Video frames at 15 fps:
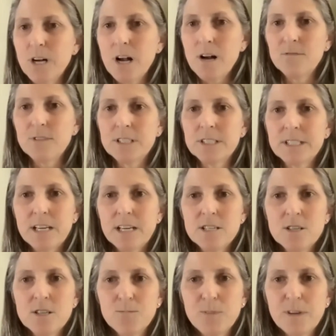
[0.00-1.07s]

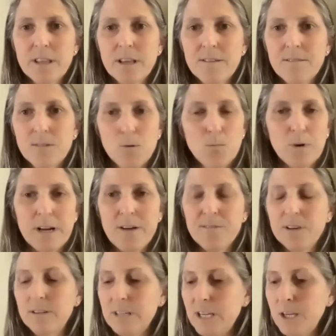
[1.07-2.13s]
conversation with whatever you